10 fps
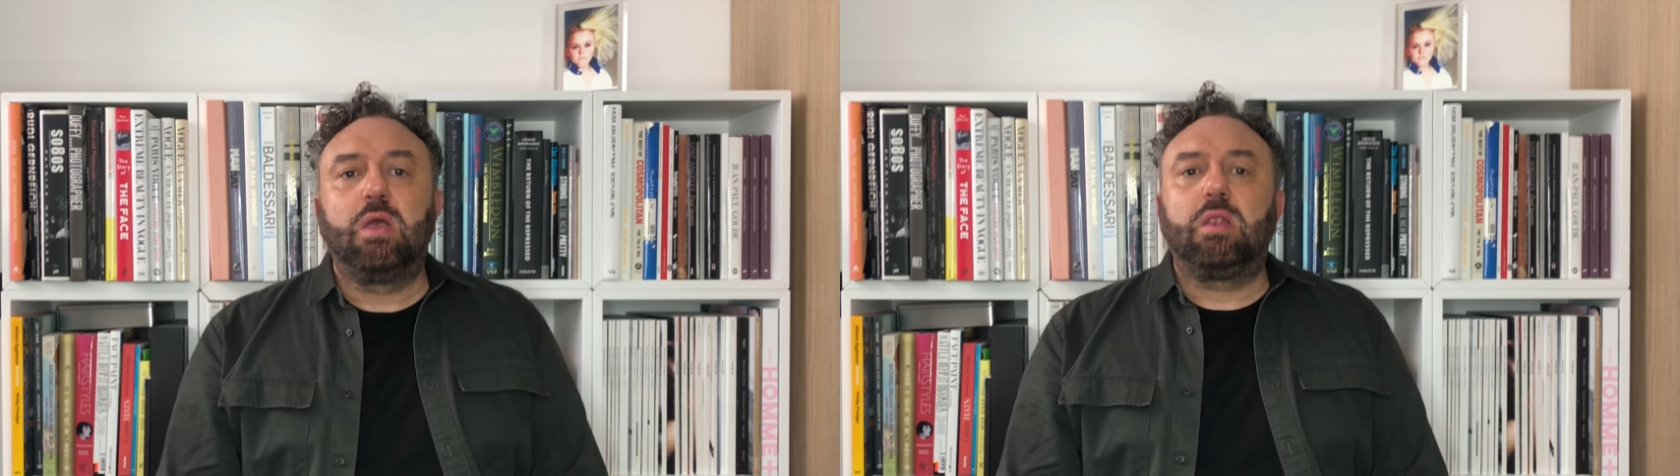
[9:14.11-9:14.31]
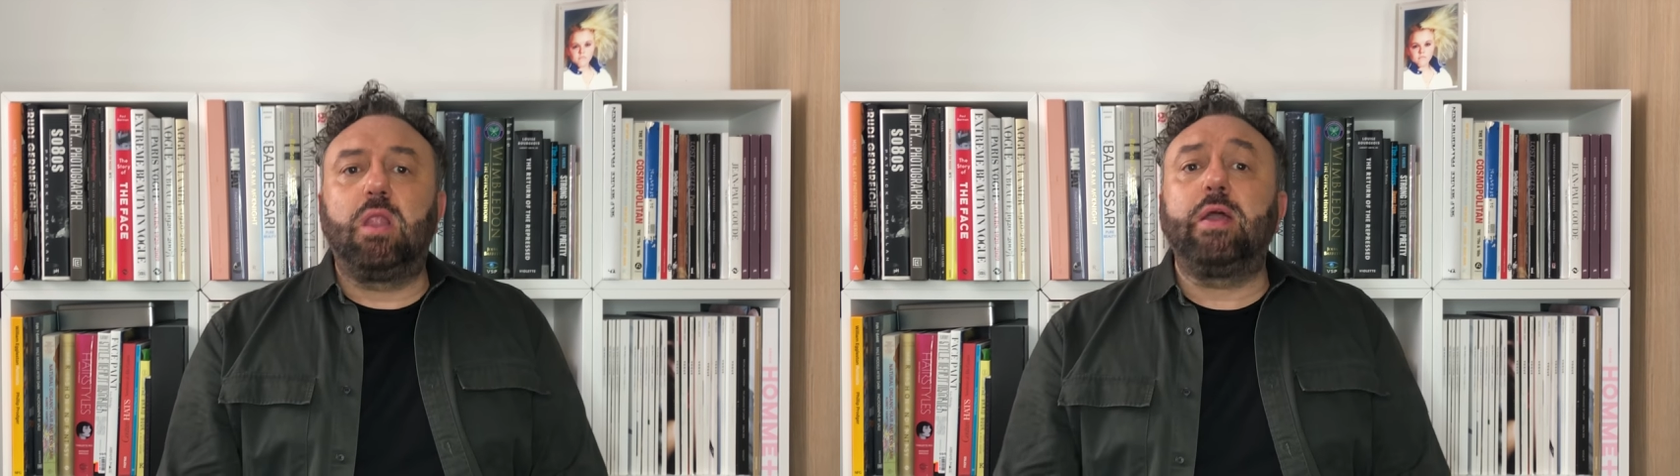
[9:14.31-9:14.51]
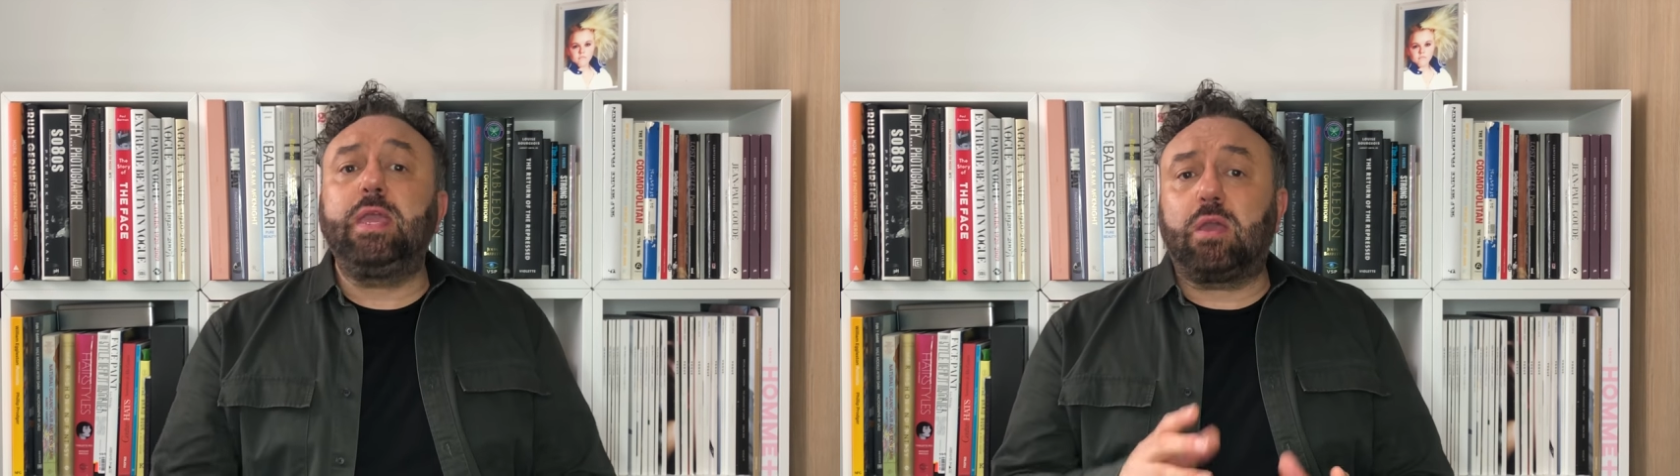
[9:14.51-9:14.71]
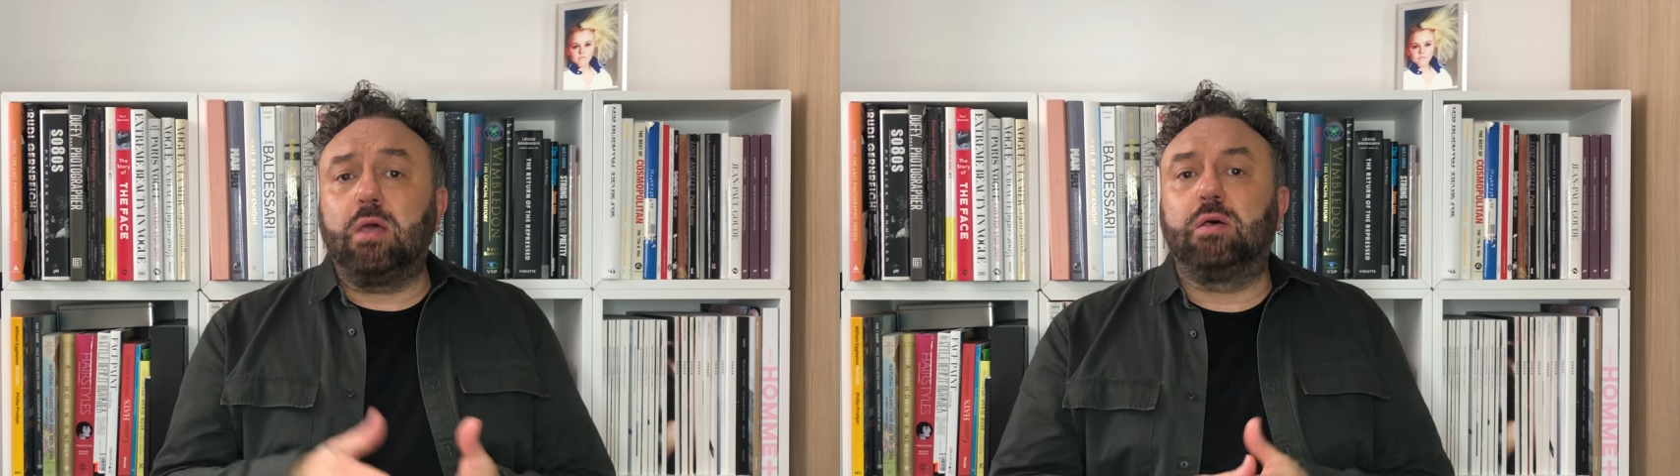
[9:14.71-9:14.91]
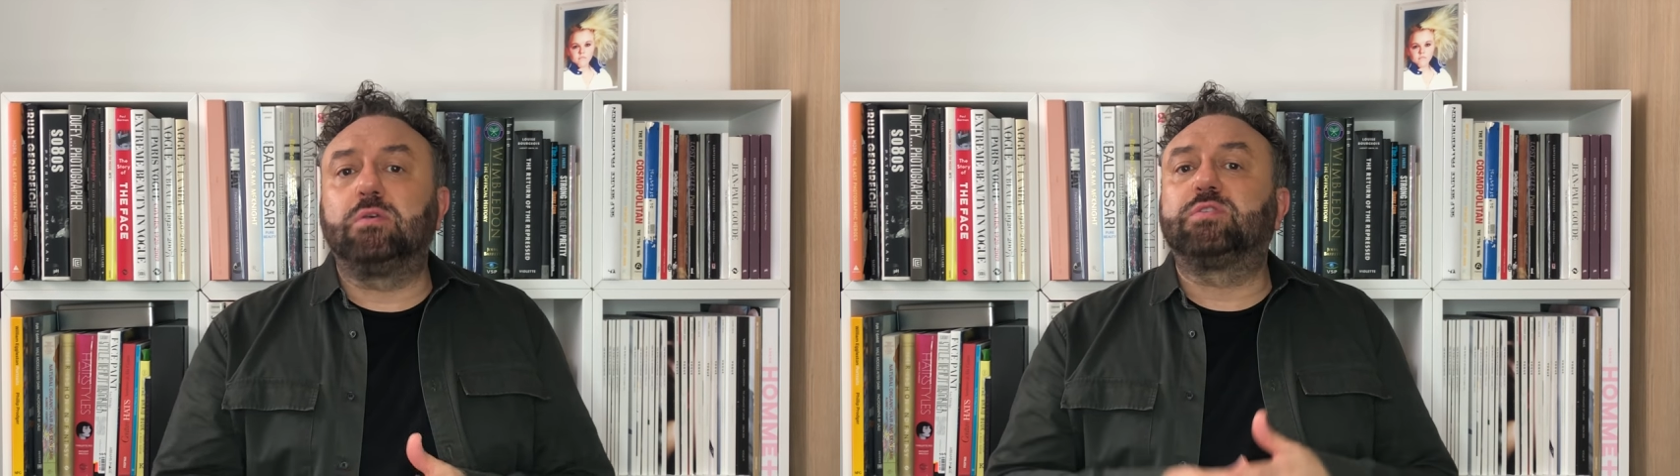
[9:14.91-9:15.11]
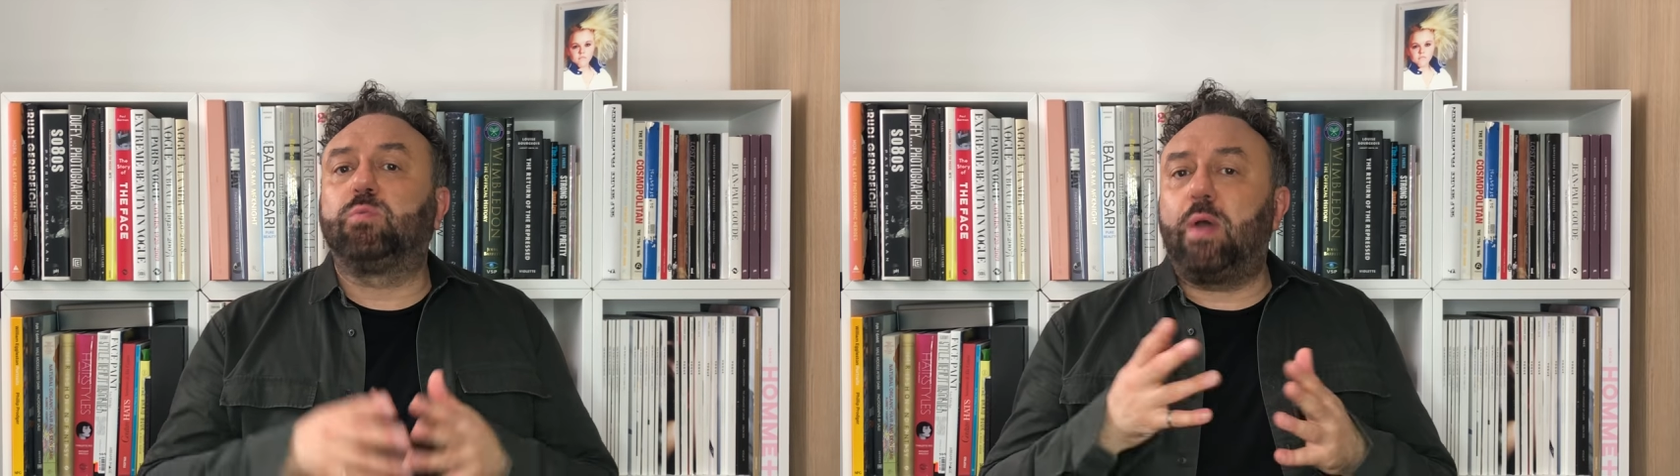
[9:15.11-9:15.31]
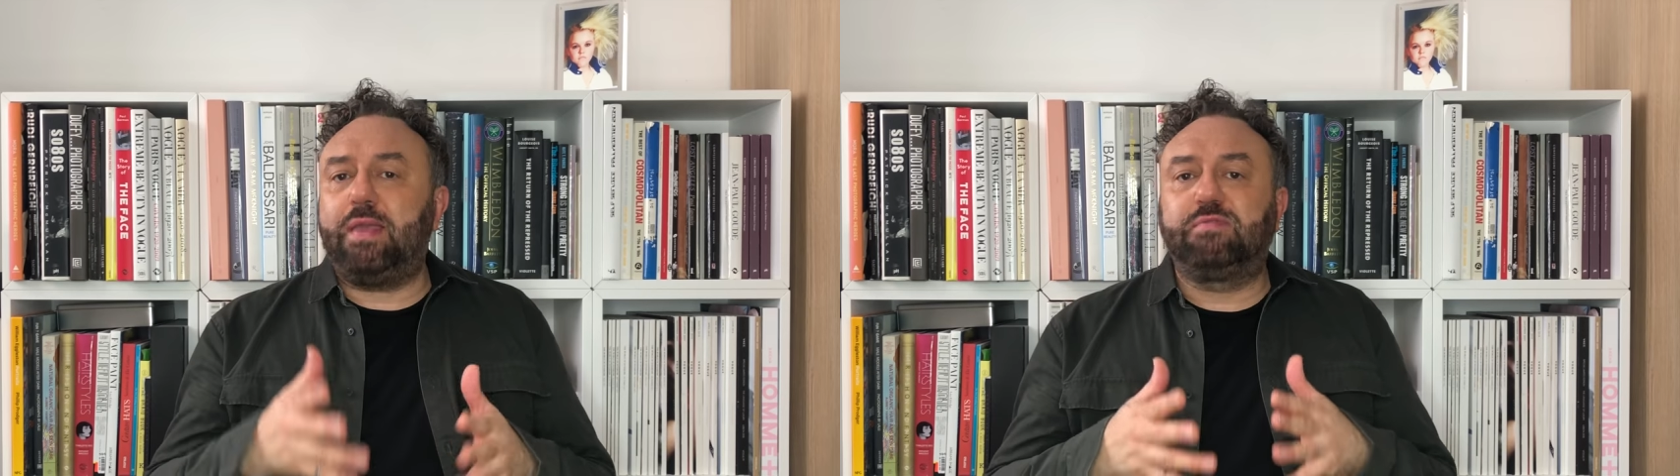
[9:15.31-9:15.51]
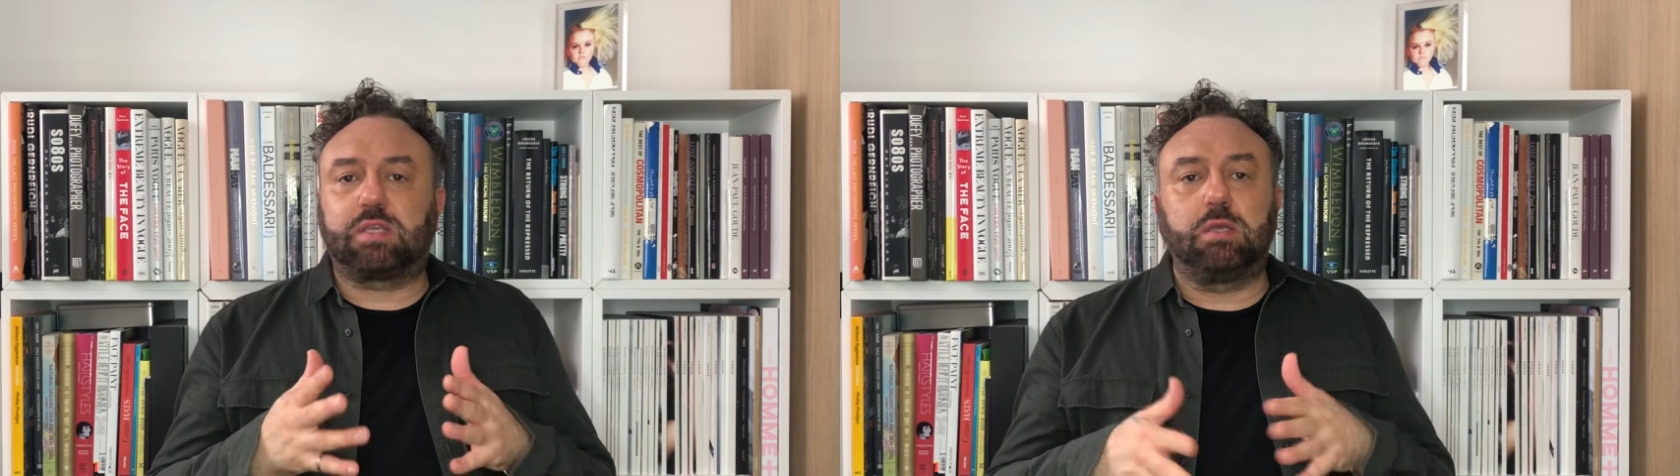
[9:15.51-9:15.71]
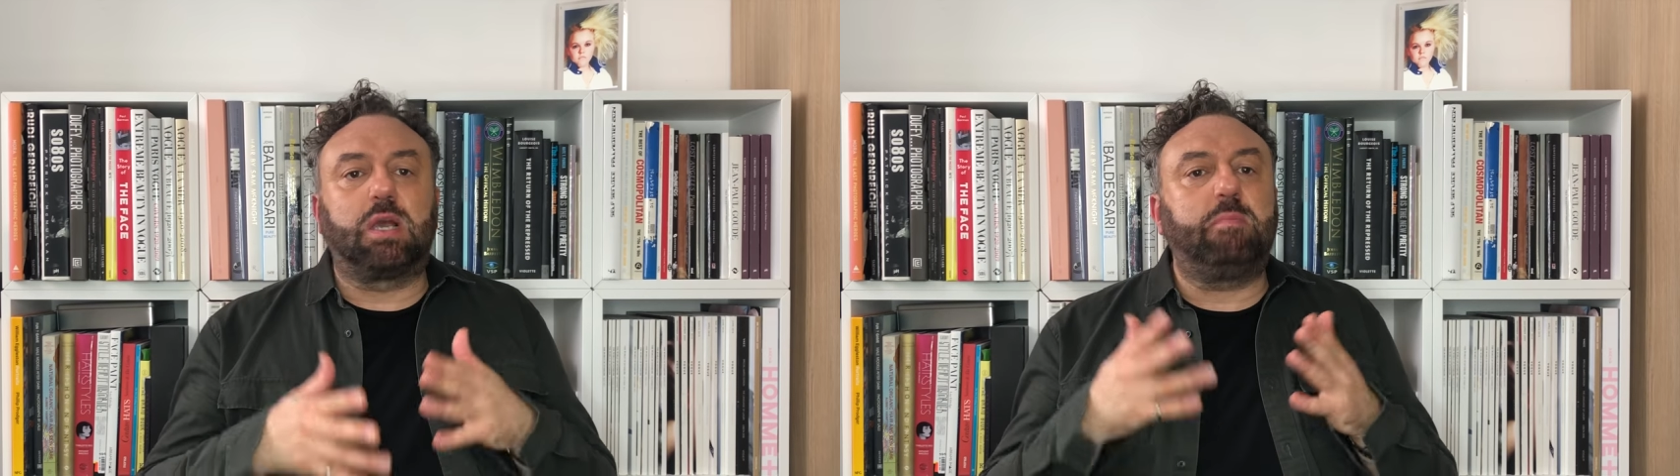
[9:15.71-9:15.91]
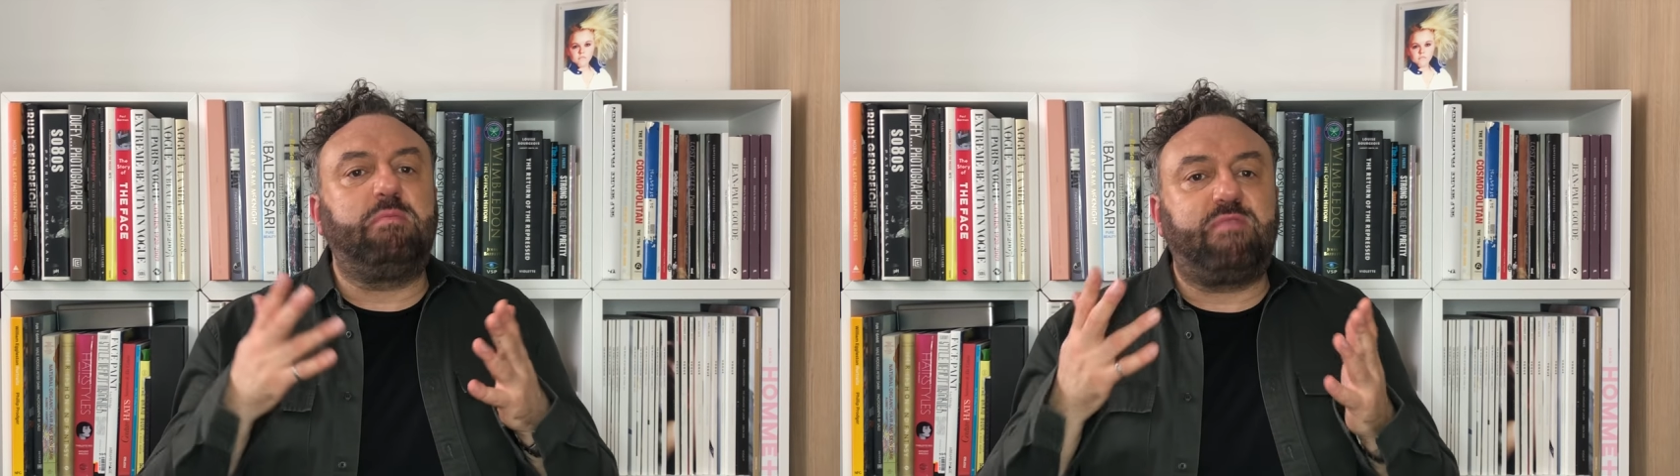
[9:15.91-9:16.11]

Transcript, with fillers: Like curls, waves can come in